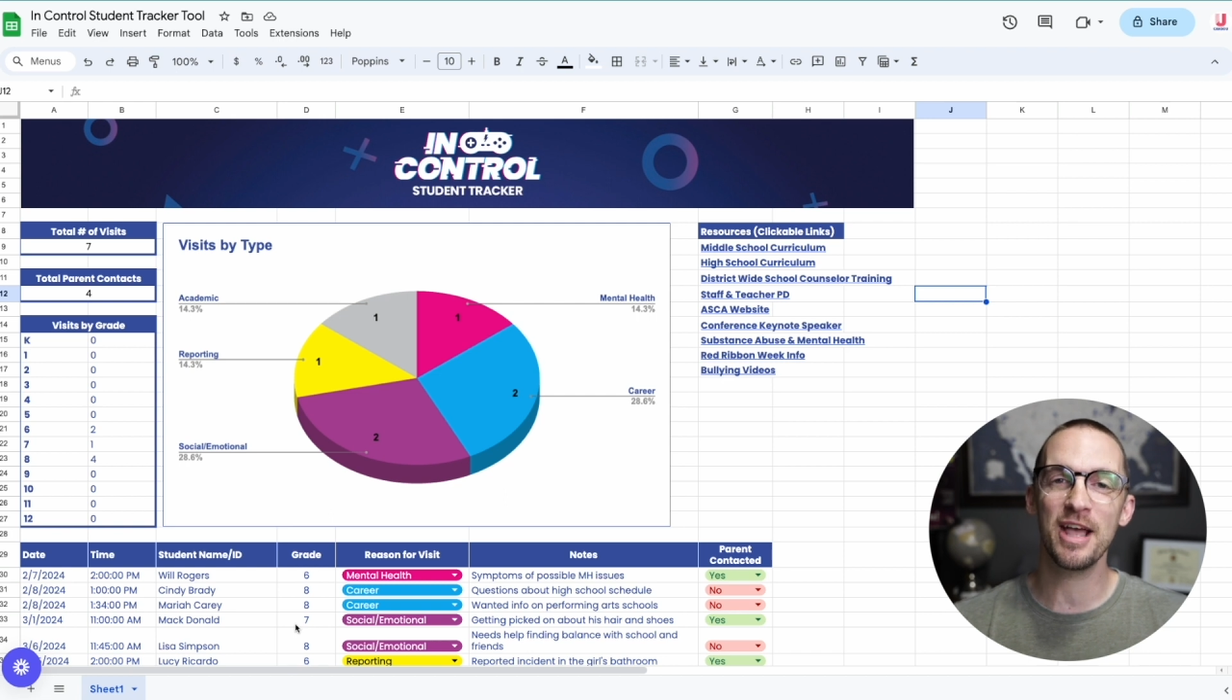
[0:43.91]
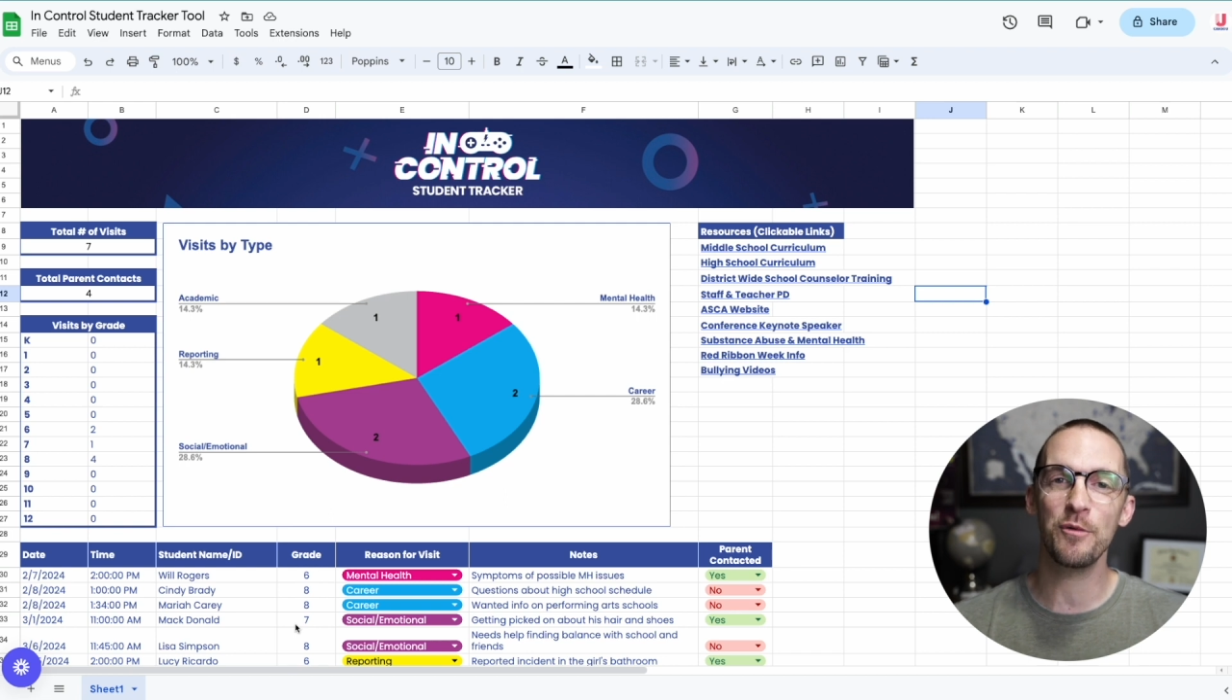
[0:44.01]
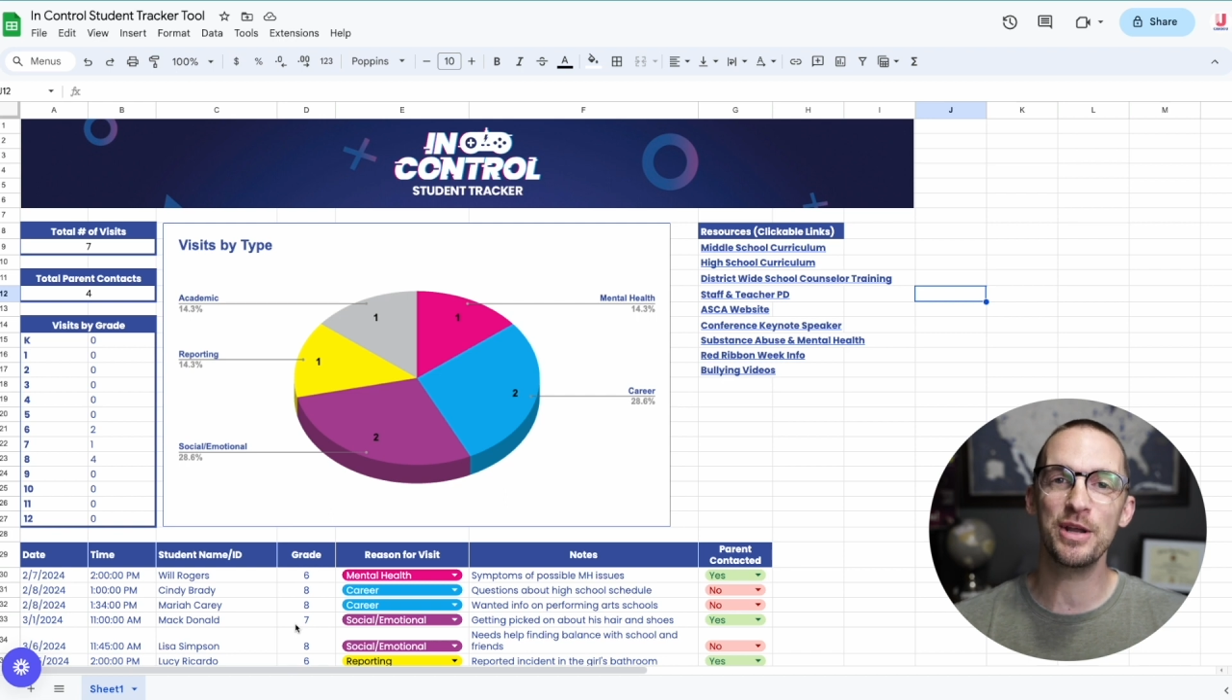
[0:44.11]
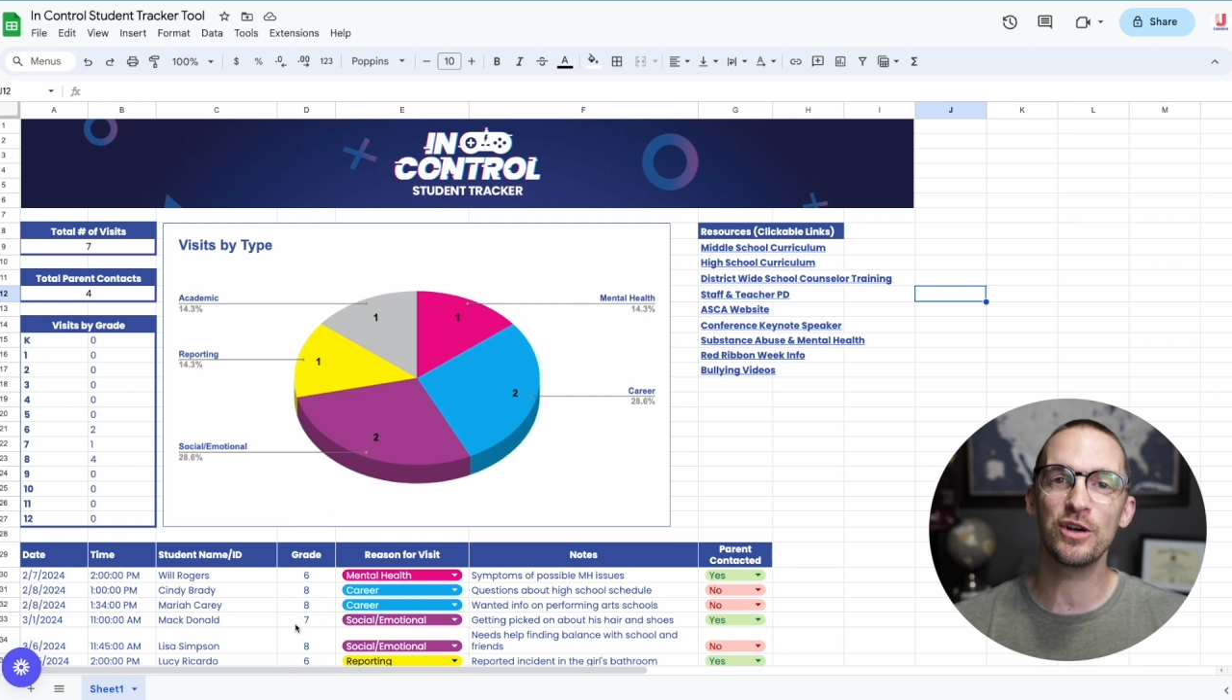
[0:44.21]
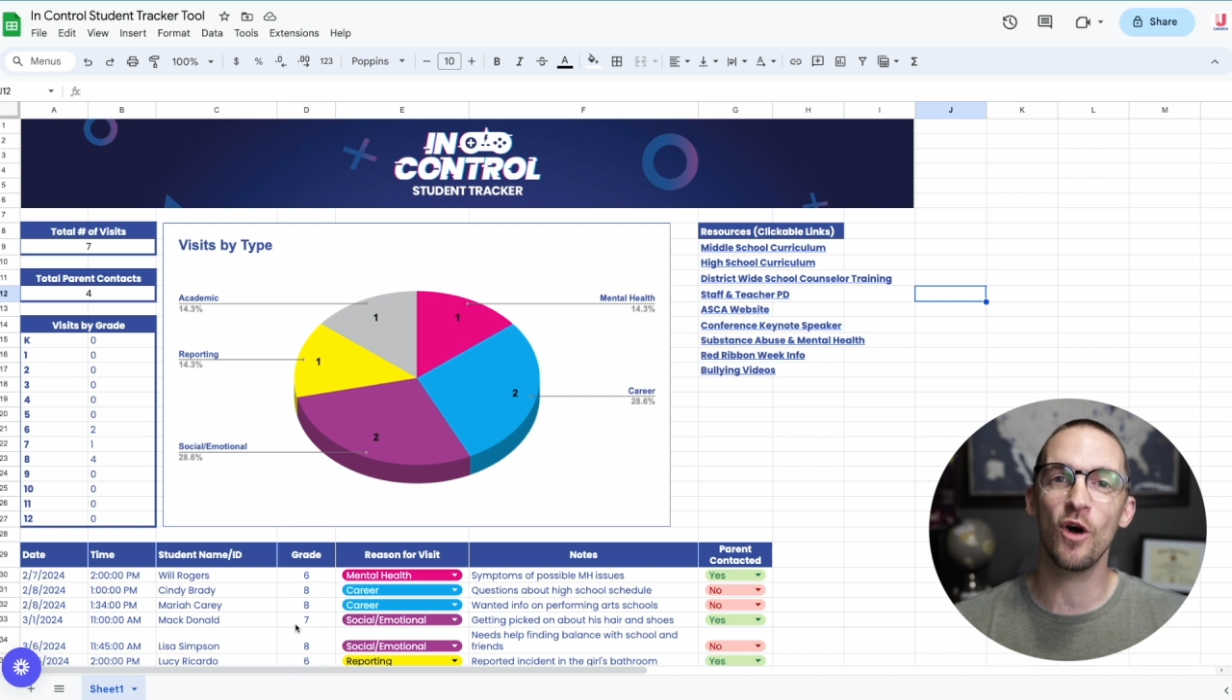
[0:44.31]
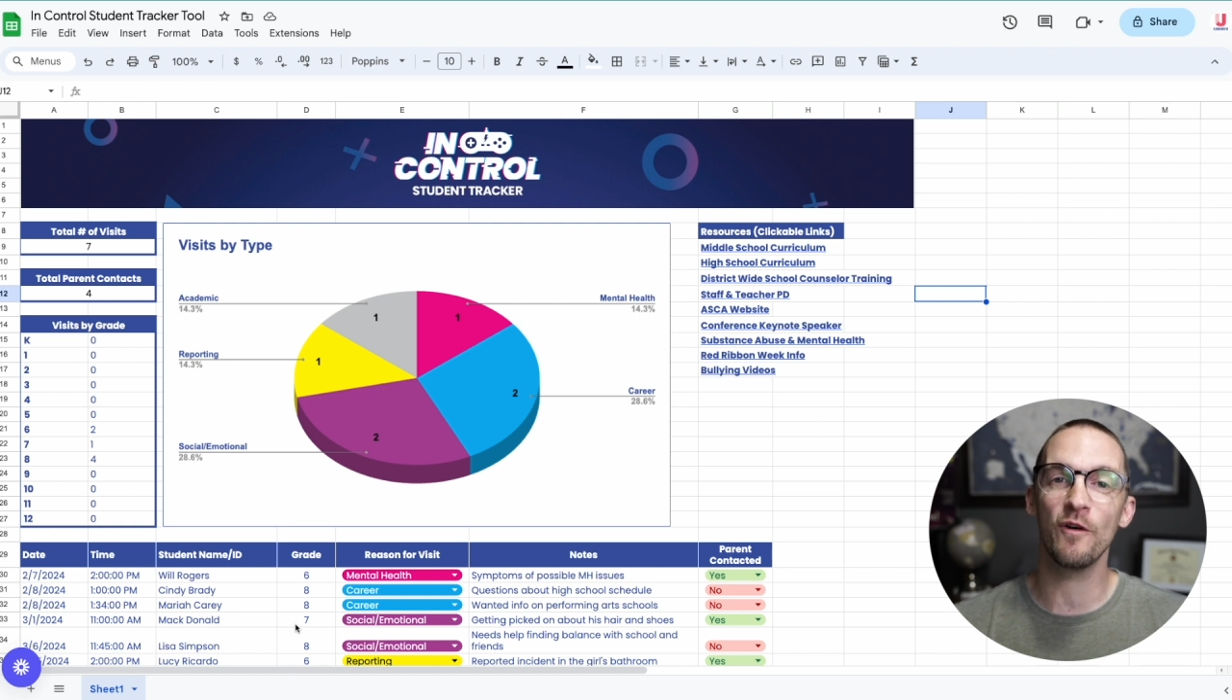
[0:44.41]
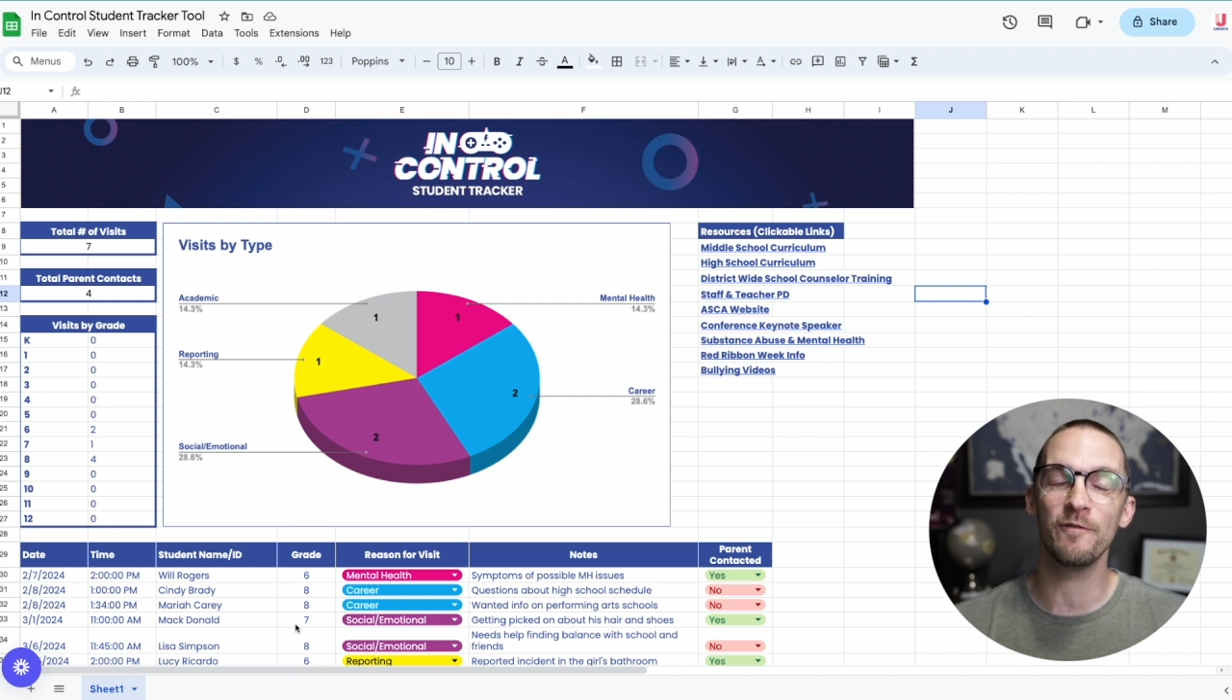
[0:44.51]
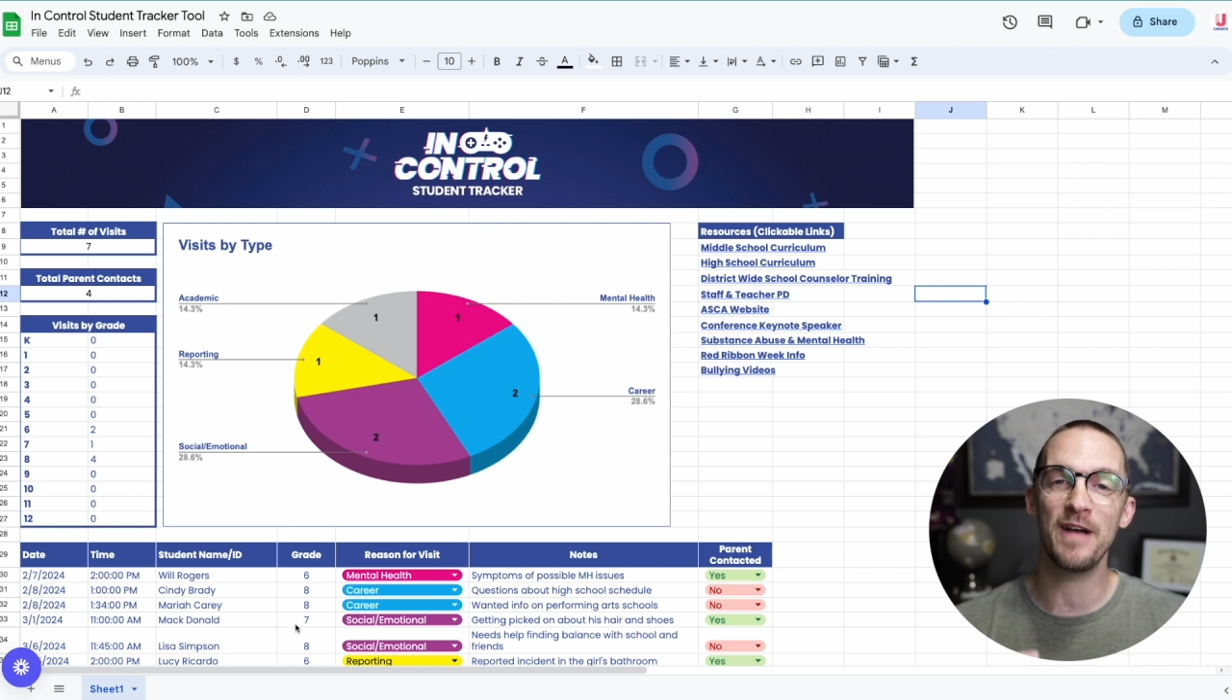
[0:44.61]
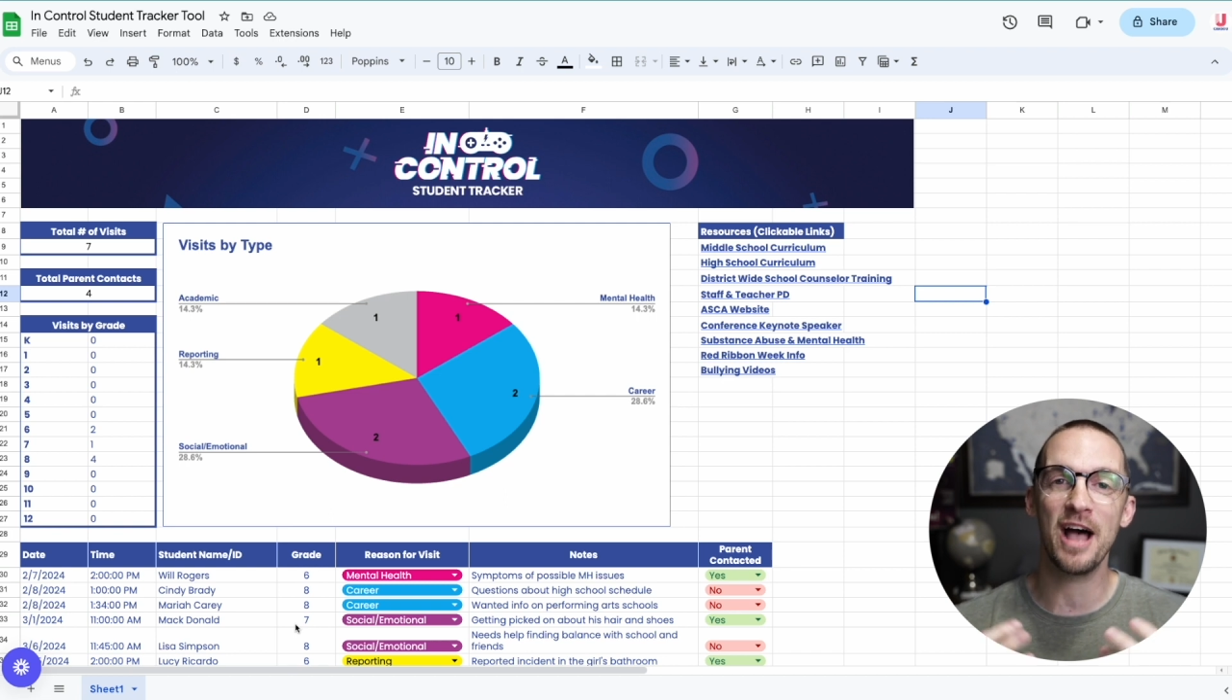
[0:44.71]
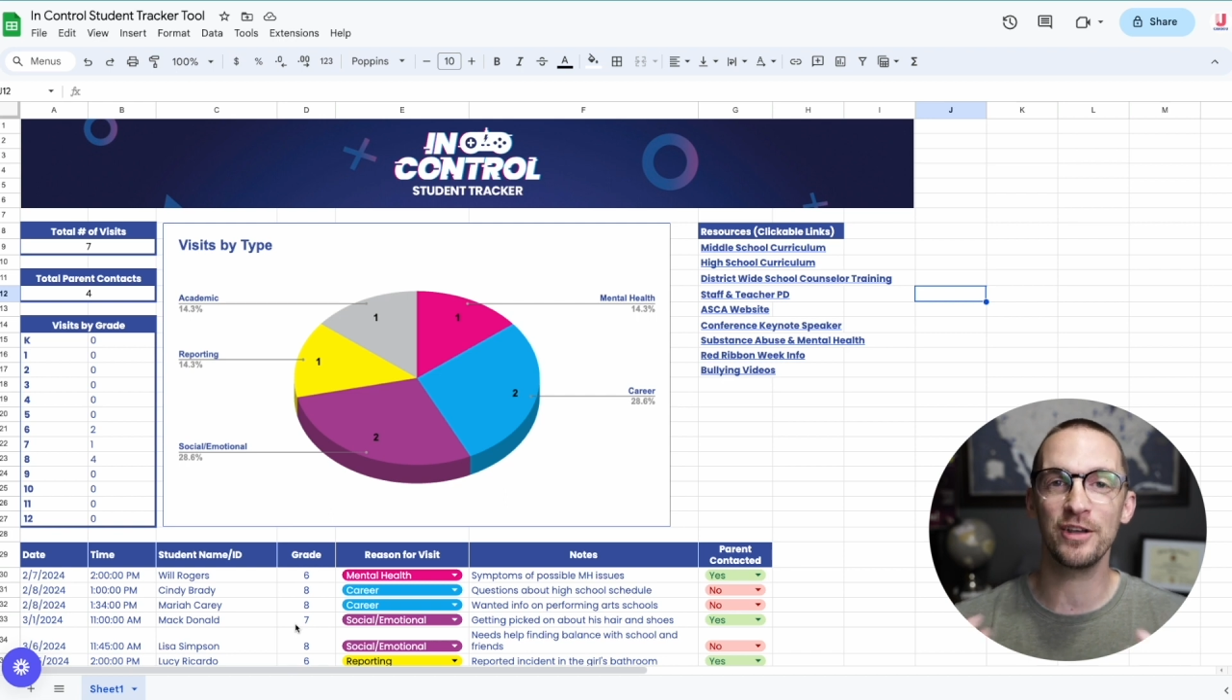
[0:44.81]
that we call
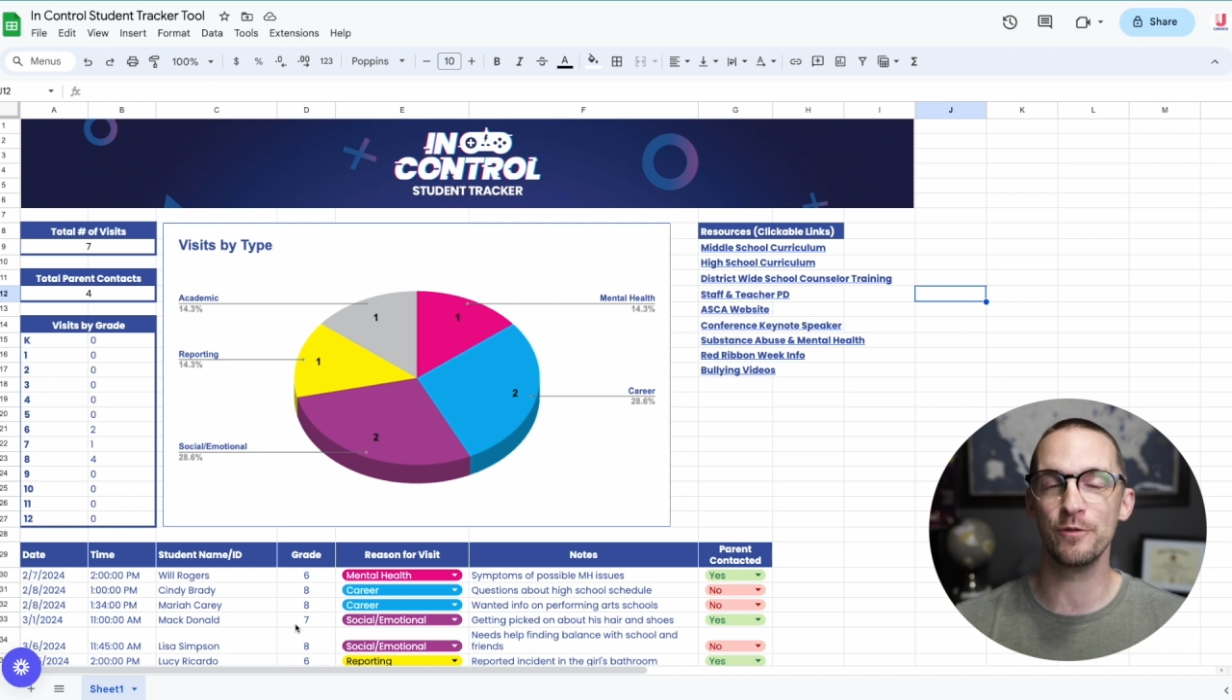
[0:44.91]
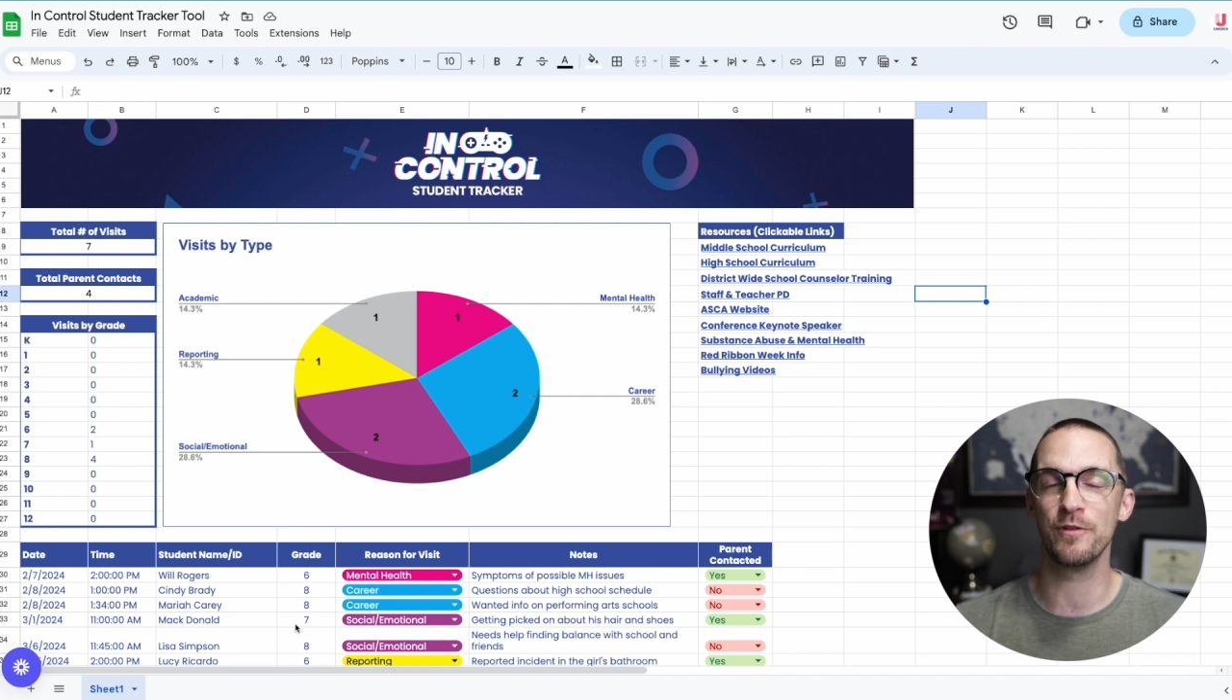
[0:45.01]
value